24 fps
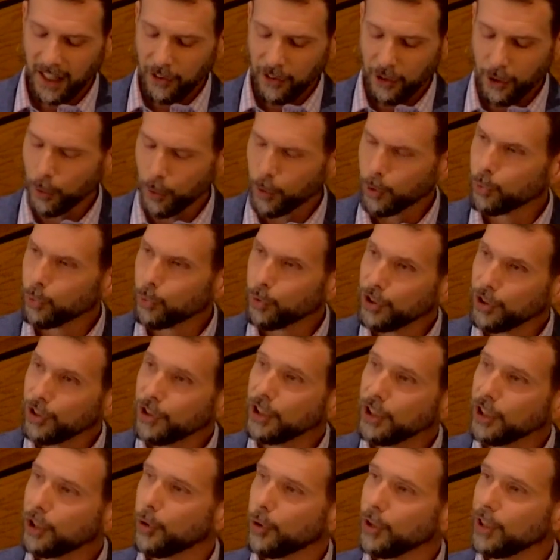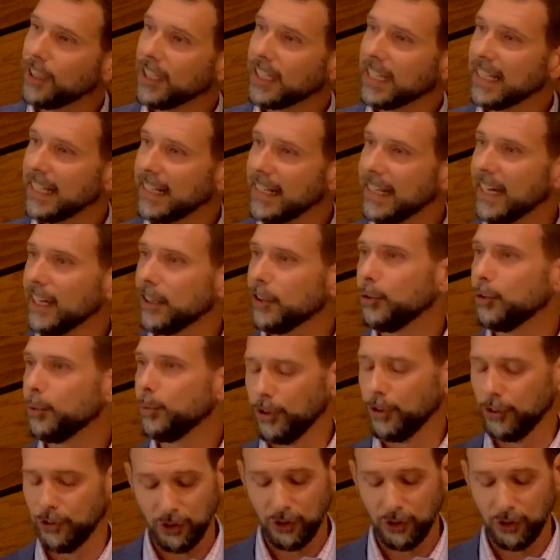that we're really going to connect with